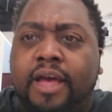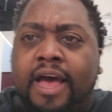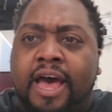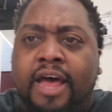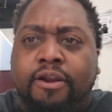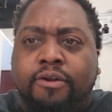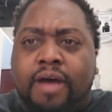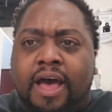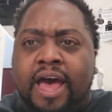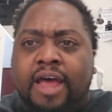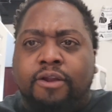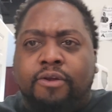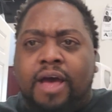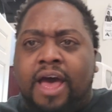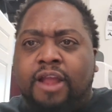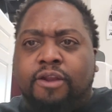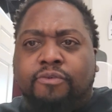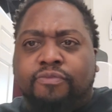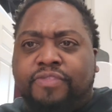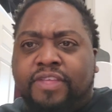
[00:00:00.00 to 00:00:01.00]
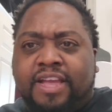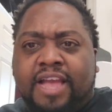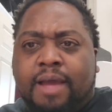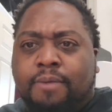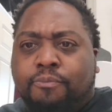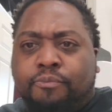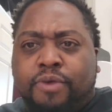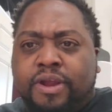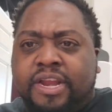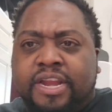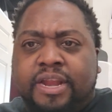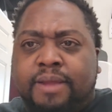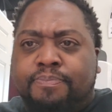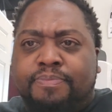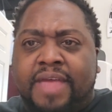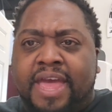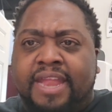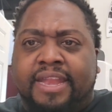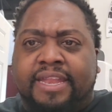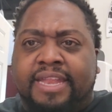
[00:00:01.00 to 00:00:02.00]
I don't think I'm running
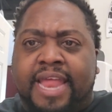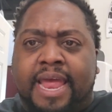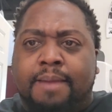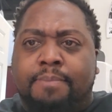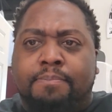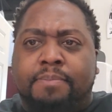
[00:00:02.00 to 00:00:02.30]
up that